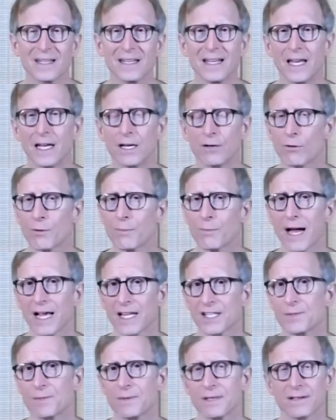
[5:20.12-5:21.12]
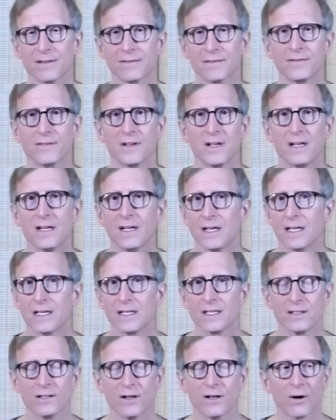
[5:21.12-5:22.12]
And it reminds me of,
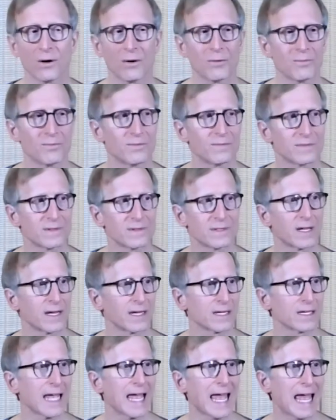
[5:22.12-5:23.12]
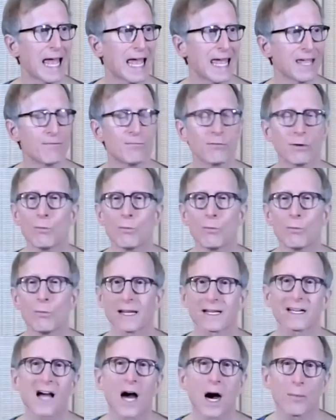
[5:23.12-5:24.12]
you know, like if we want to
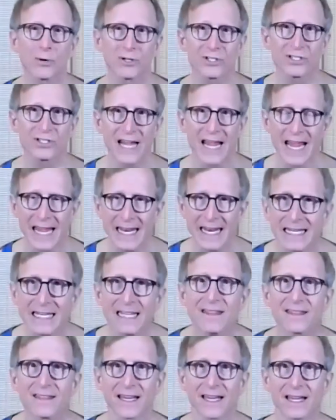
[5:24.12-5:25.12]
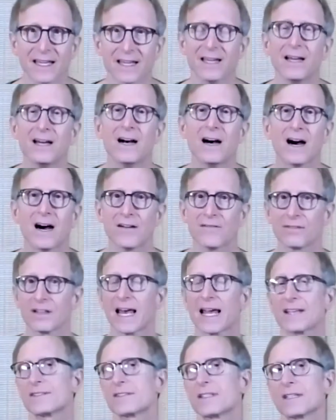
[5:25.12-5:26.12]
accomplish anything of
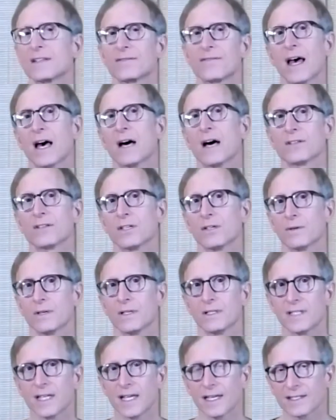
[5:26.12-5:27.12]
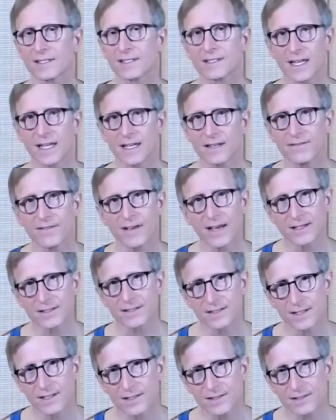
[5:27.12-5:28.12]
lasting value, it takes
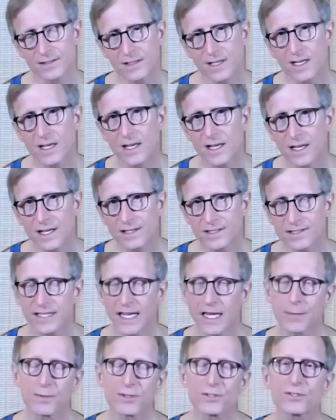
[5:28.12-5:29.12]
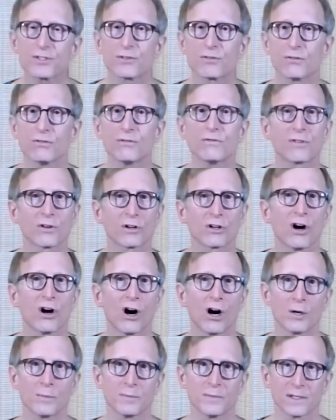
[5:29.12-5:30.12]
steadfastness. Same is true for
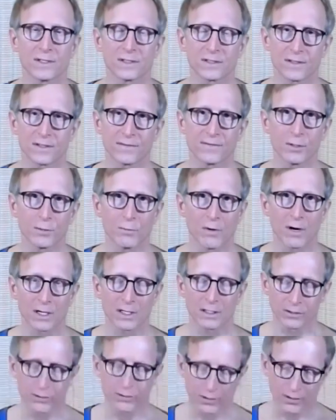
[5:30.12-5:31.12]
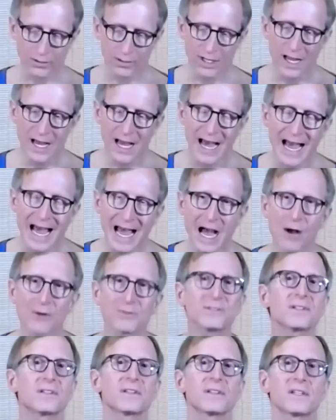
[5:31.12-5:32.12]
calmness. If you want to learn how
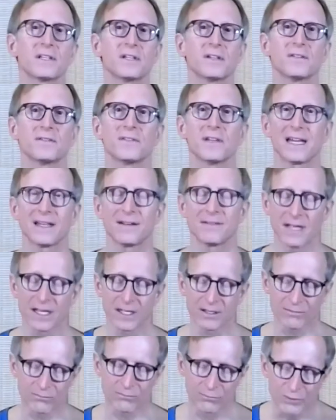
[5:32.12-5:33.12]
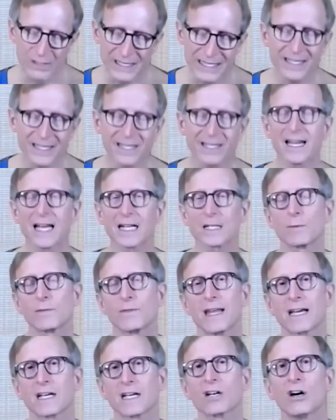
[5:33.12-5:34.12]
to live and, and reconnect with
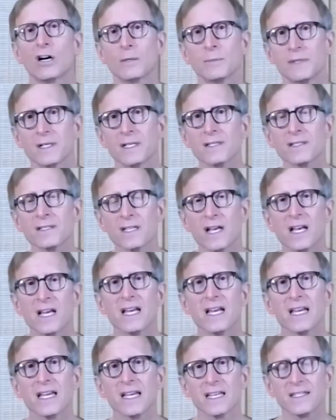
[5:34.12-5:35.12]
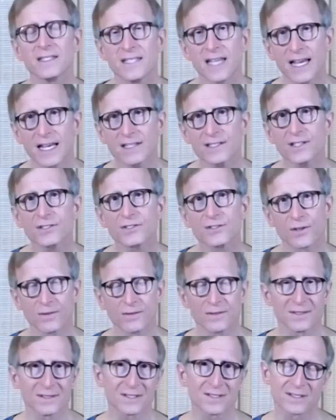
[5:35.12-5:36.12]
that calmness, it takes a
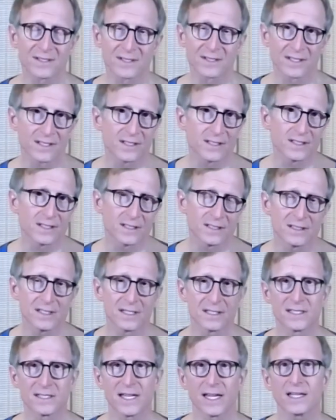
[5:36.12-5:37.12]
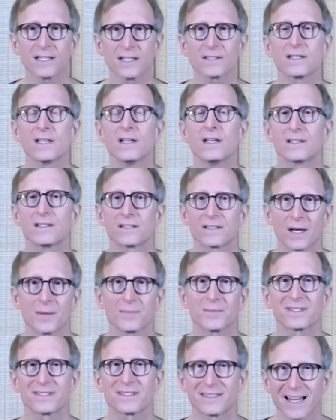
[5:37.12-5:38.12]
certain skill, it takes some
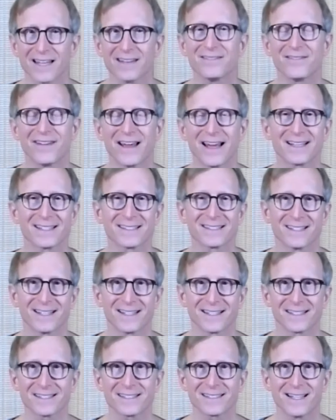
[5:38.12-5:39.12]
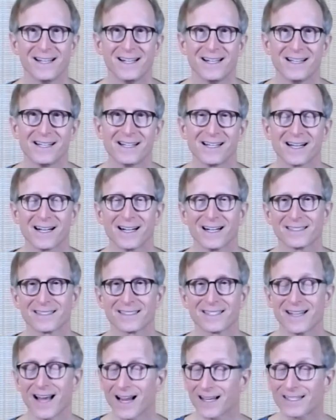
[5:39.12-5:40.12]
steadfastness uh, to
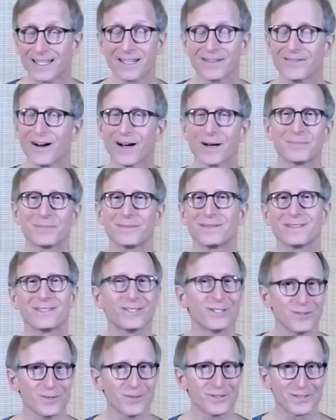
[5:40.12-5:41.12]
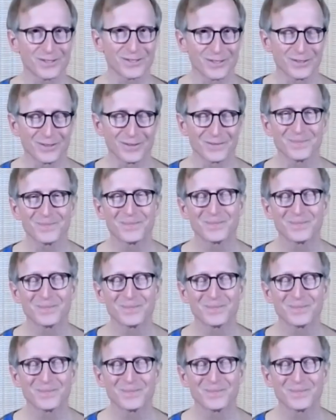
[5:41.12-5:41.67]
not give up too soon.